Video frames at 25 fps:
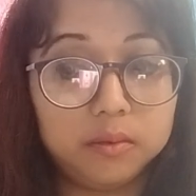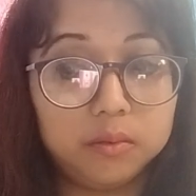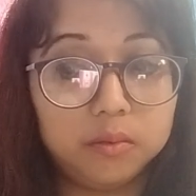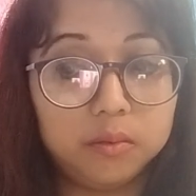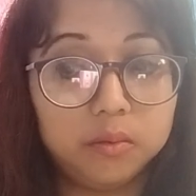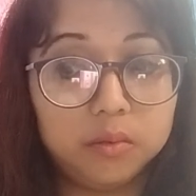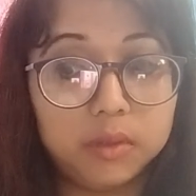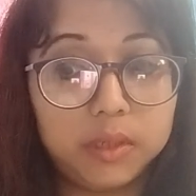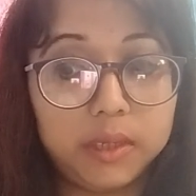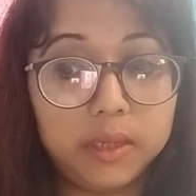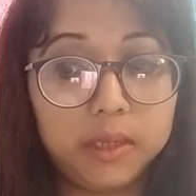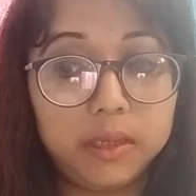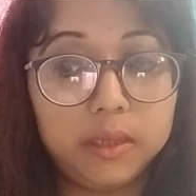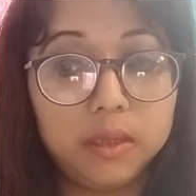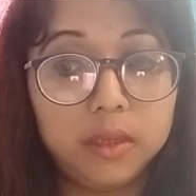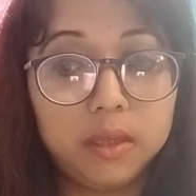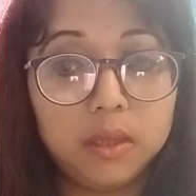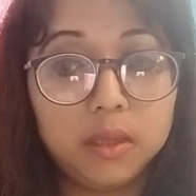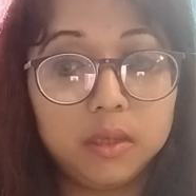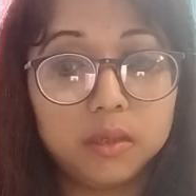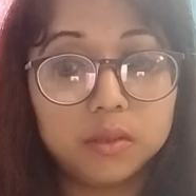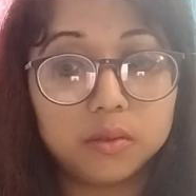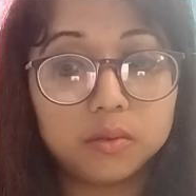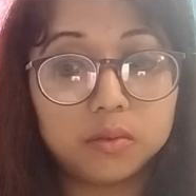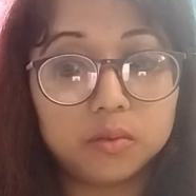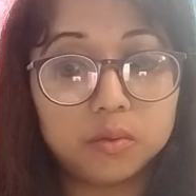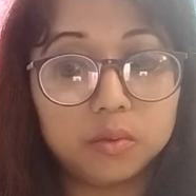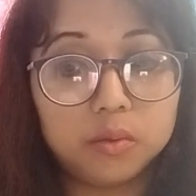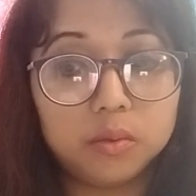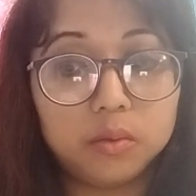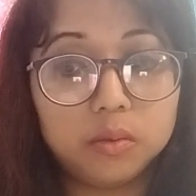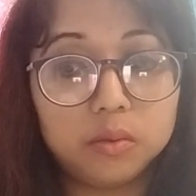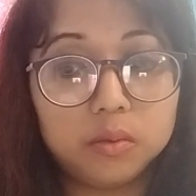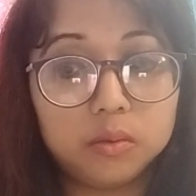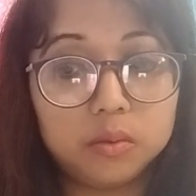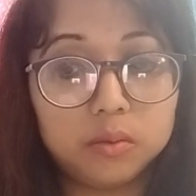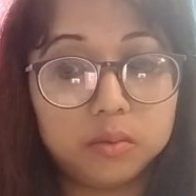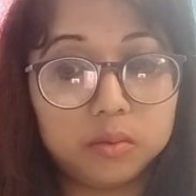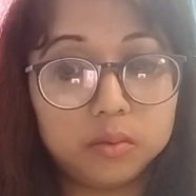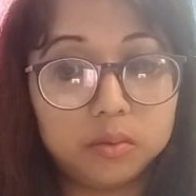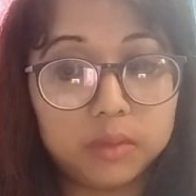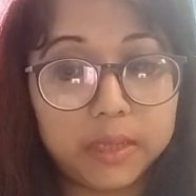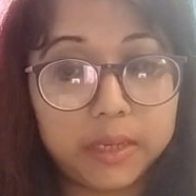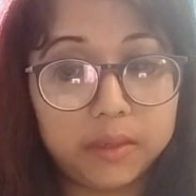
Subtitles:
Okay, so